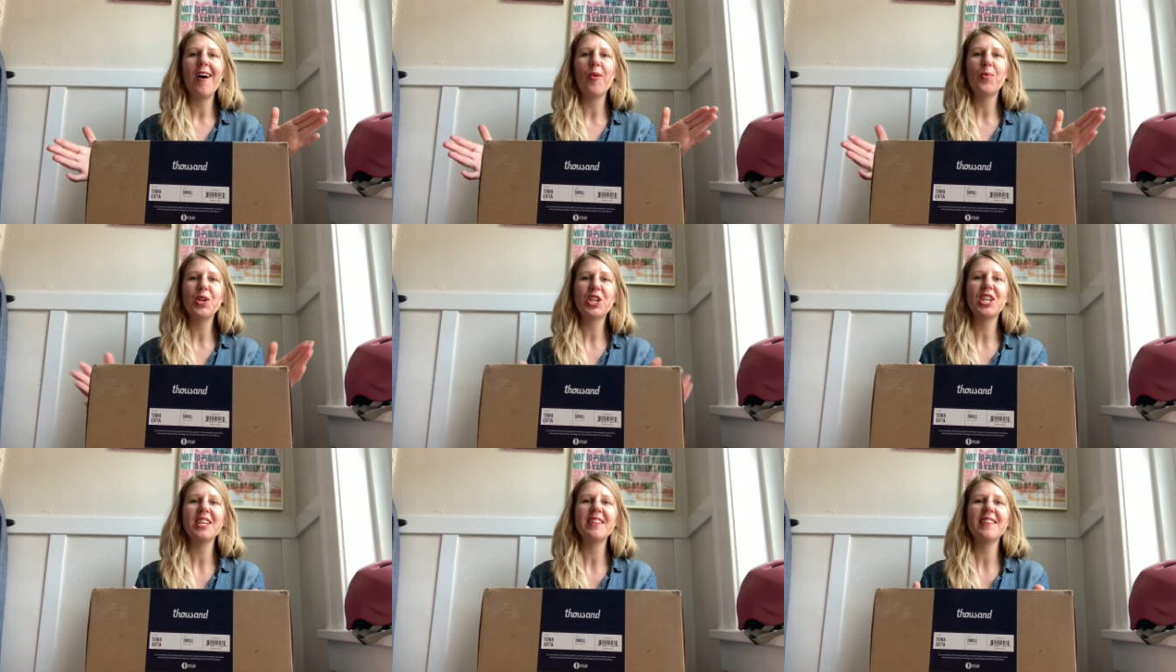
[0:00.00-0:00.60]

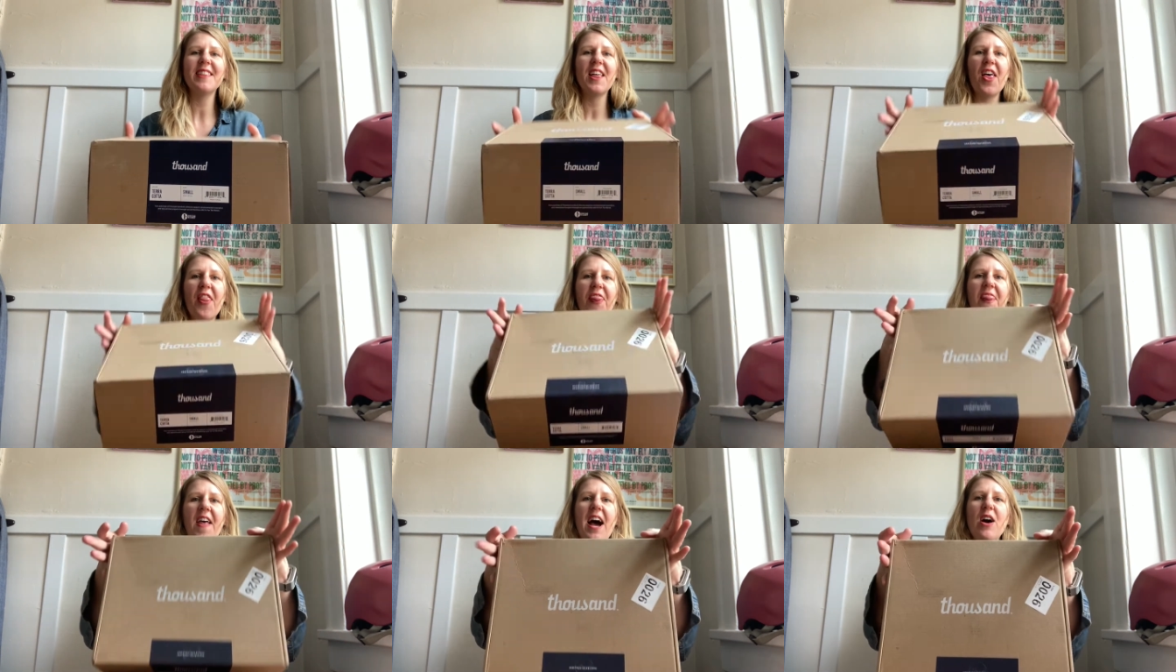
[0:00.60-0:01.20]
which is the
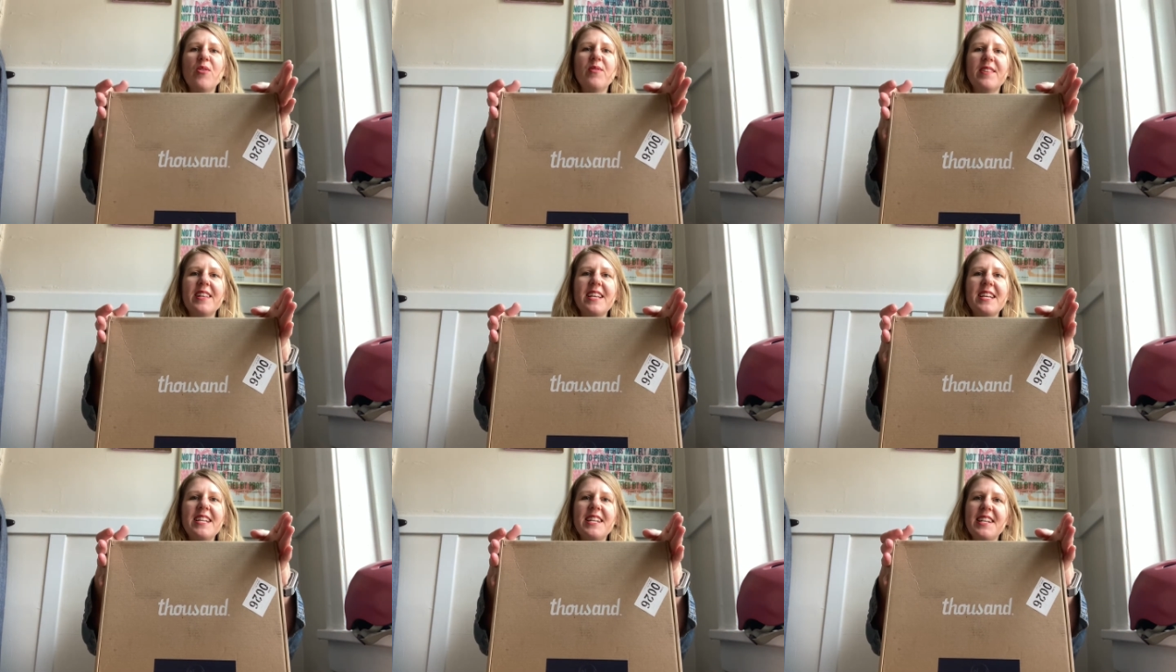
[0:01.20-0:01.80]

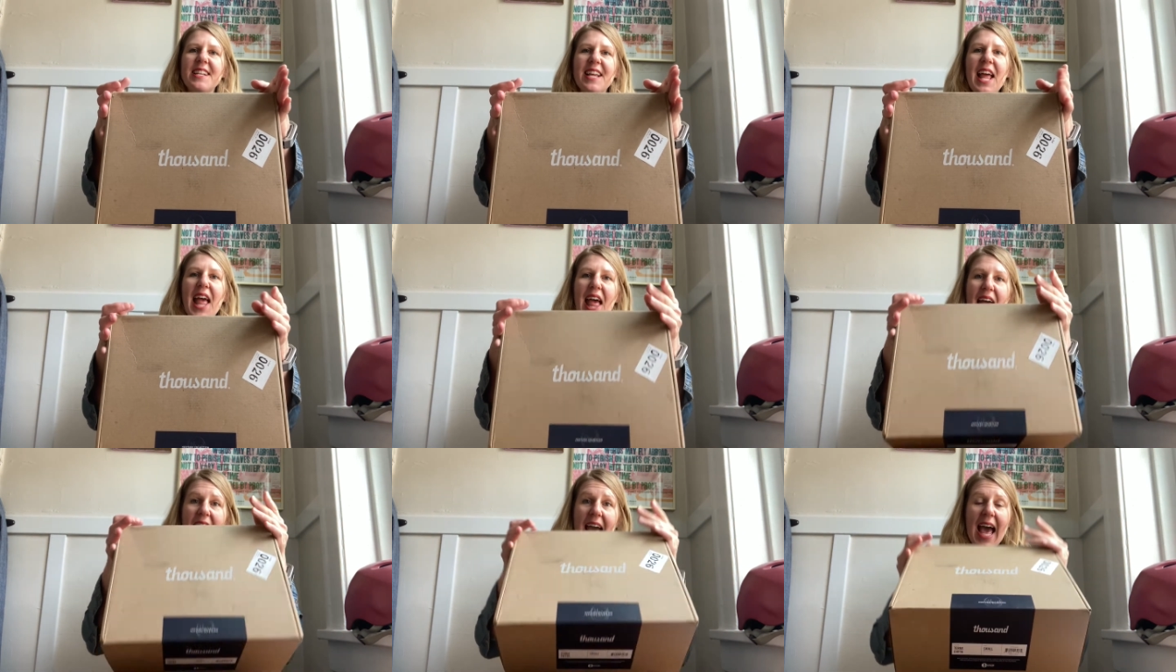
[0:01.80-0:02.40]
1000
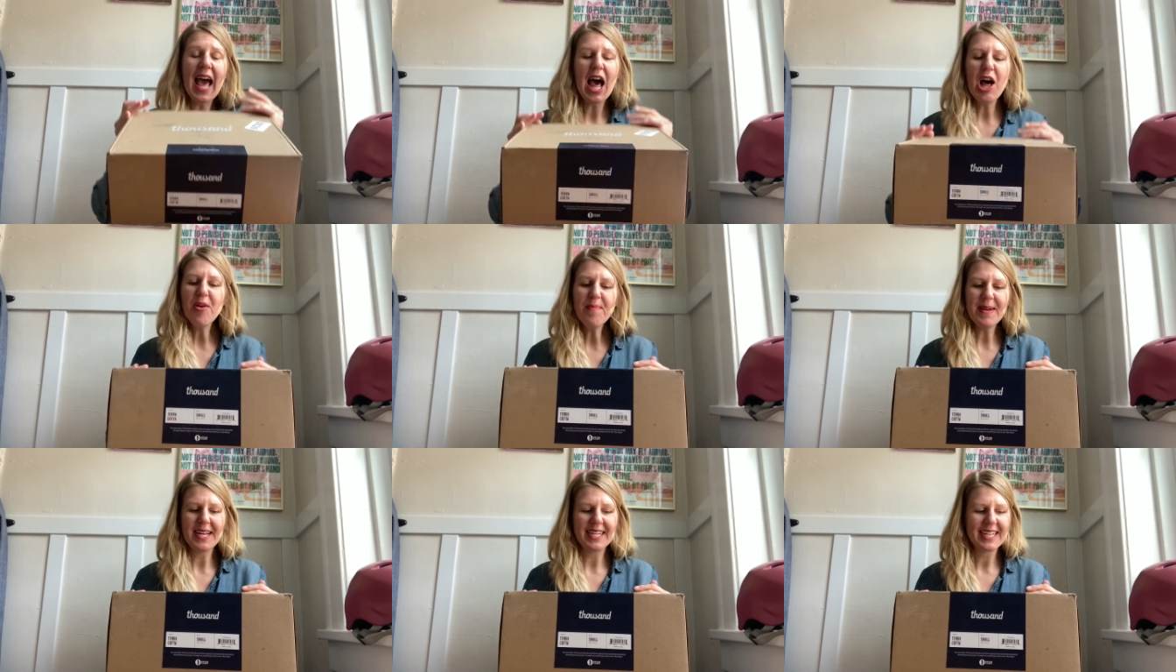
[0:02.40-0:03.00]

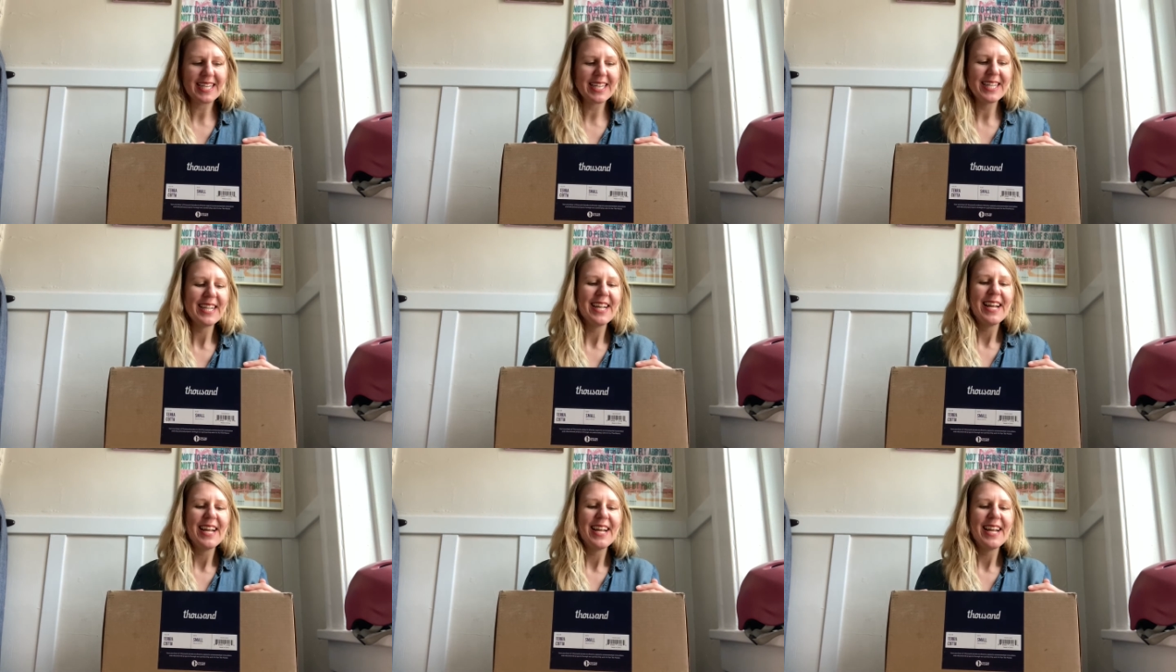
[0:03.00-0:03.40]
helmet.